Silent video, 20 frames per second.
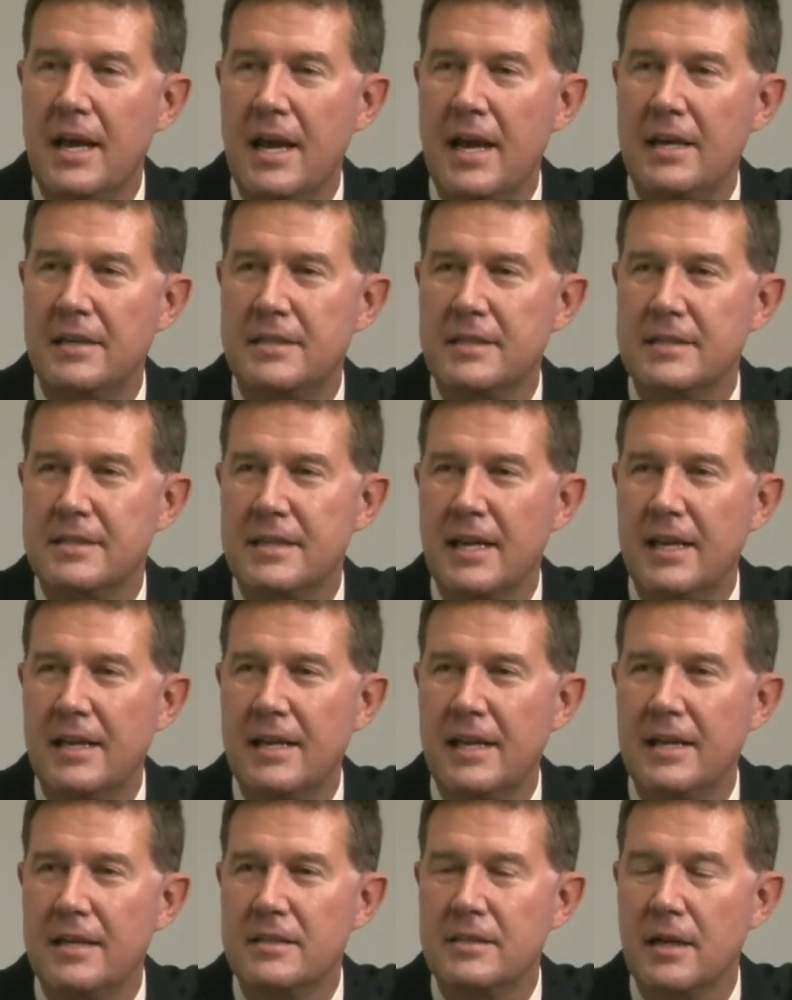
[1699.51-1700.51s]
and to send
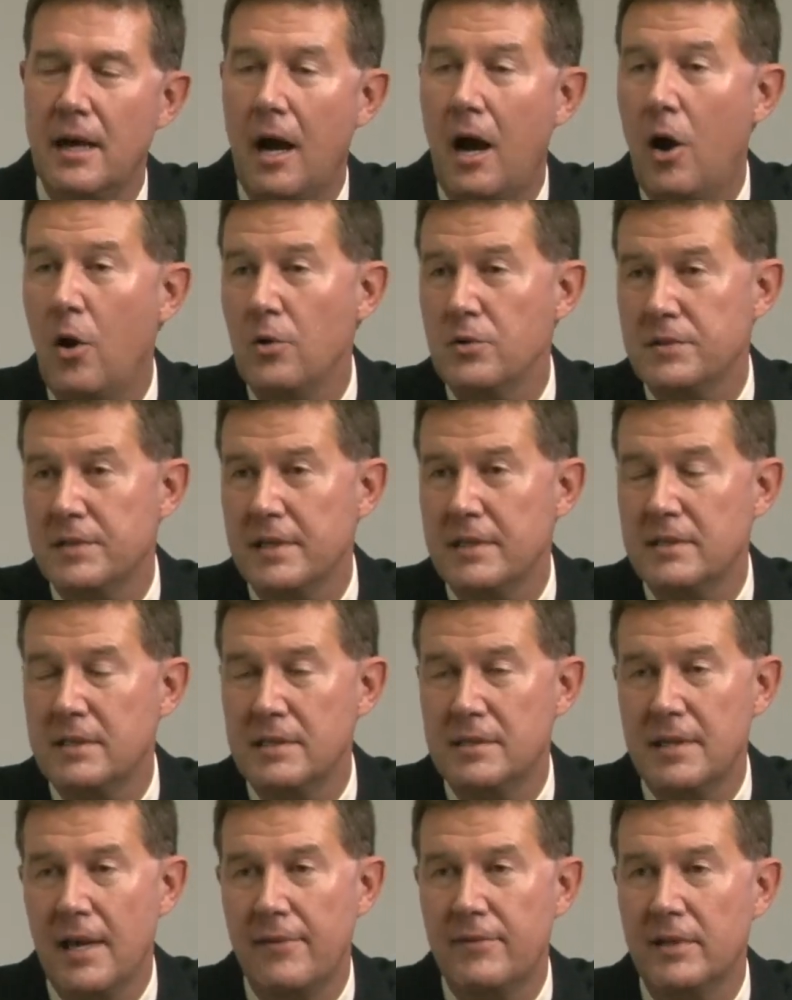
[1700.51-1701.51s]
it to all
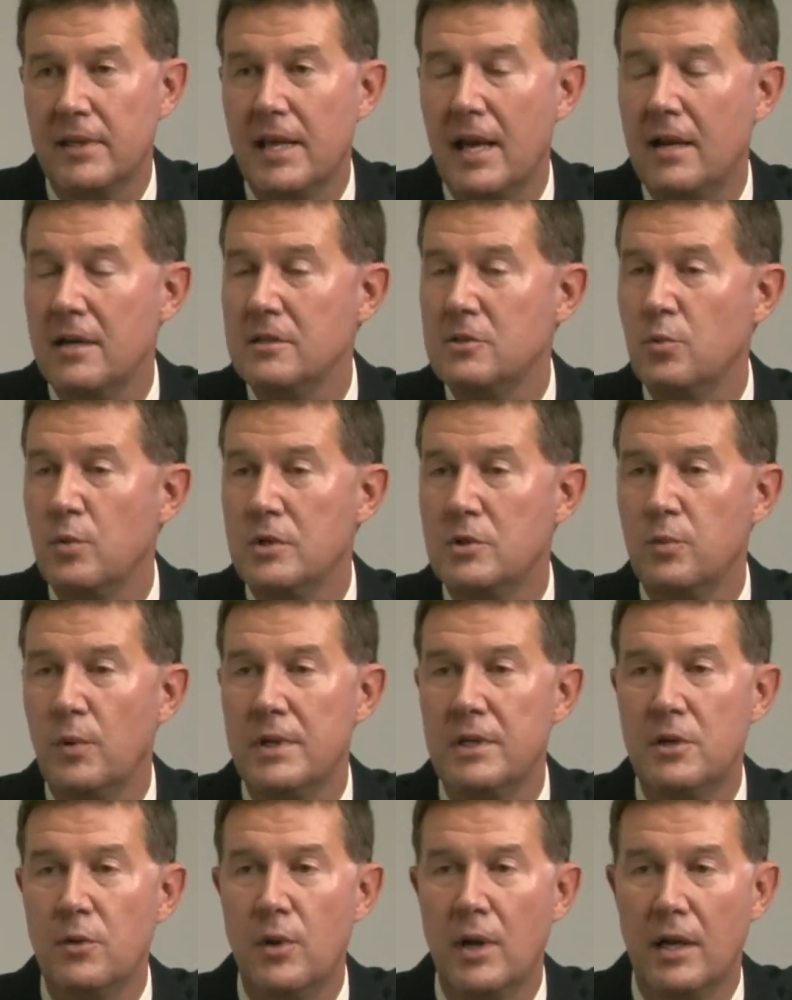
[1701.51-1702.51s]
67 counties, which
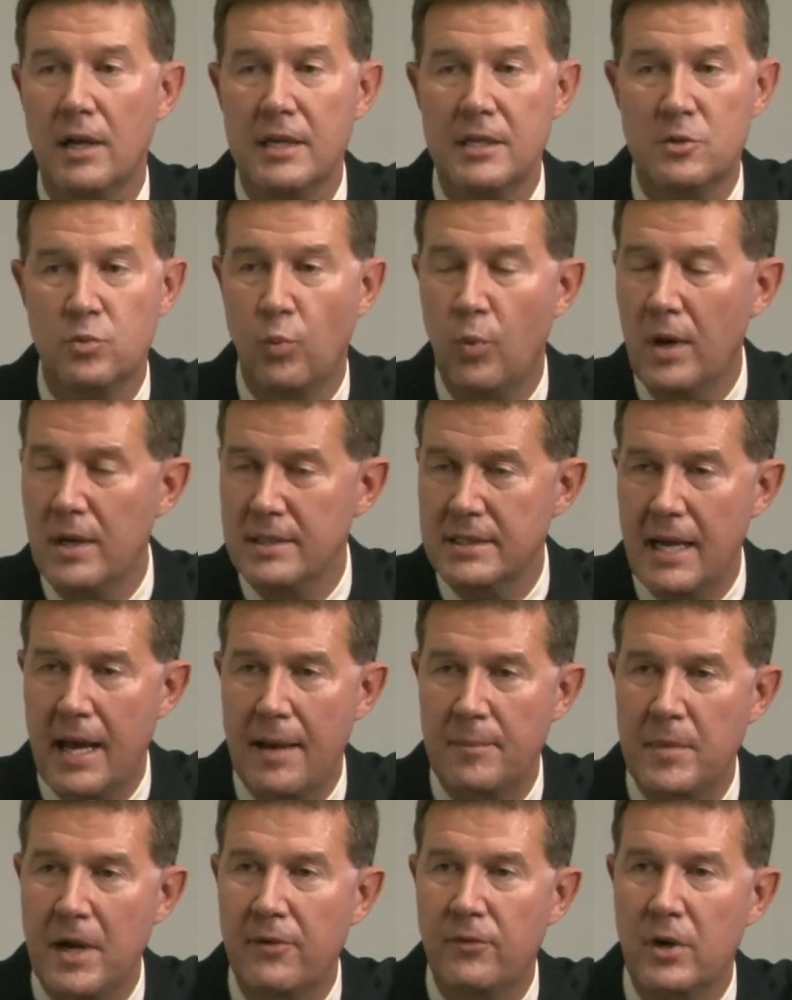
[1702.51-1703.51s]
we do at least one
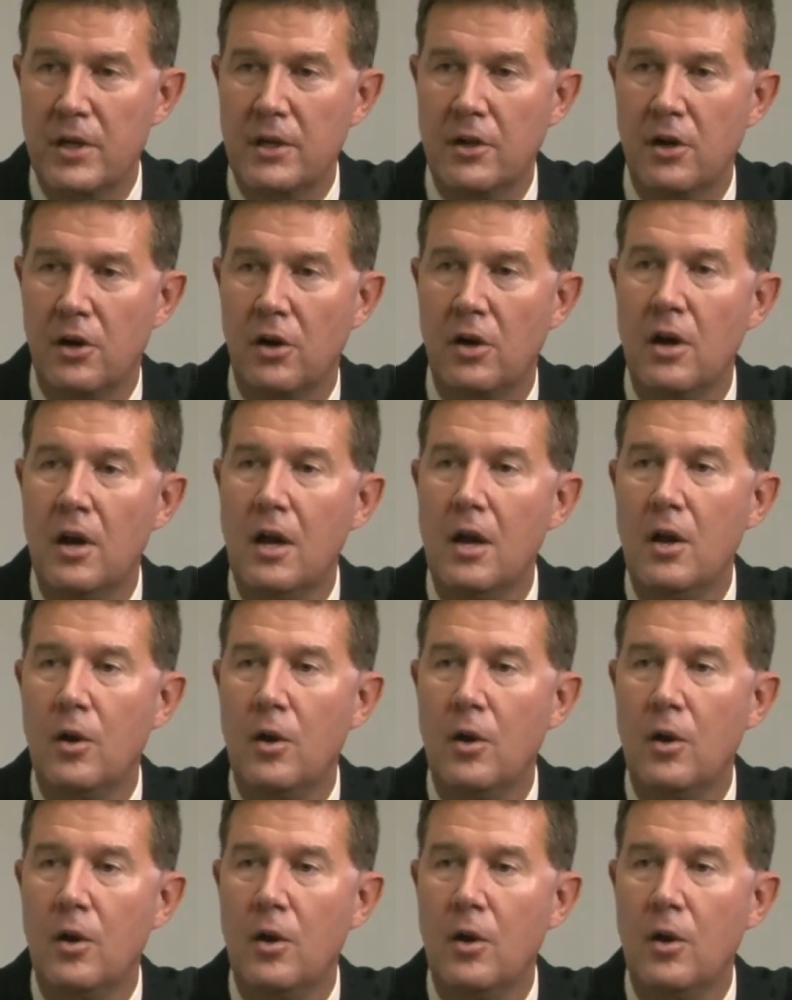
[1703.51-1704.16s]
time every year.